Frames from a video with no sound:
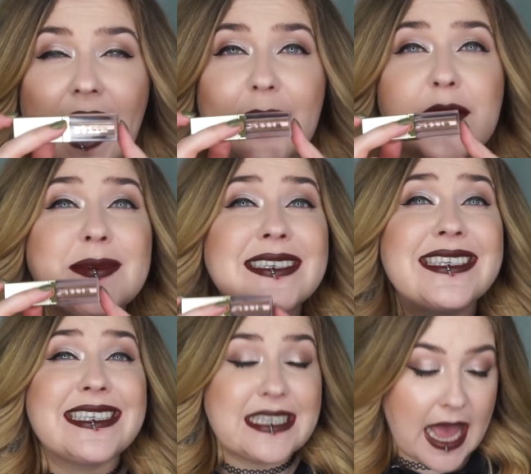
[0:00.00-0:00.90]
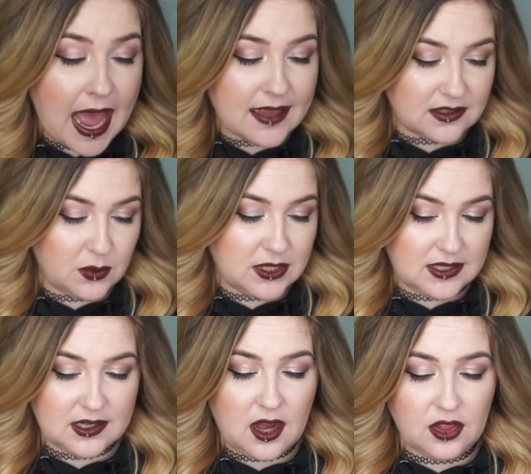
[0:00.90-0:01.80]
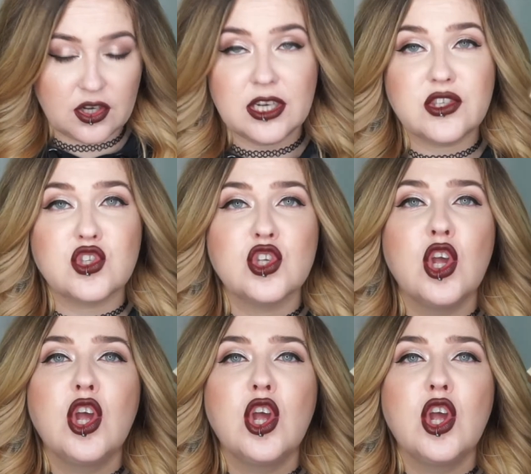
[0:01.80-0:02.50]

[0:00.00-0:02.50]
I'm obsessed with this color. It's